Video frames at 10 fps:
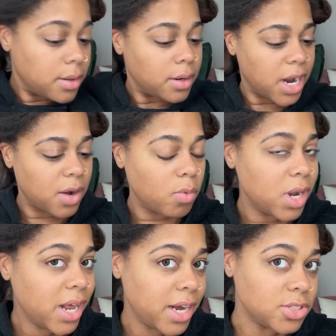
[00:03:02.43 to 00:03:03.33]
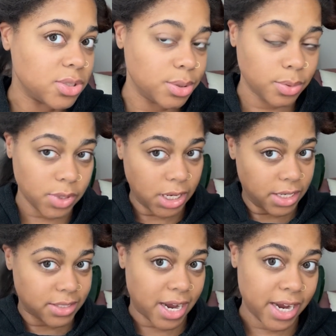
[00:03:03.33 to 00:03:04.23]
And what I do
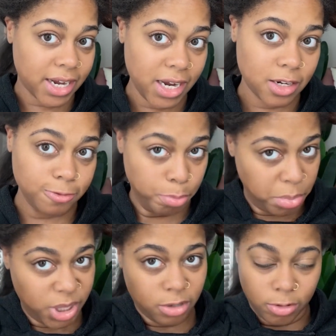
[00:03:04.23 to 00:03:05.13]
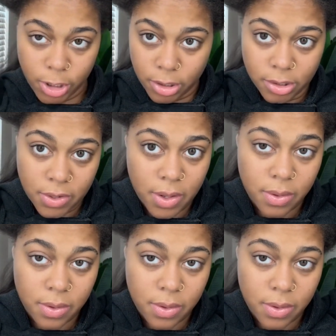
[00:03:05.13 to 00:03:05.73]
is I kind of mirror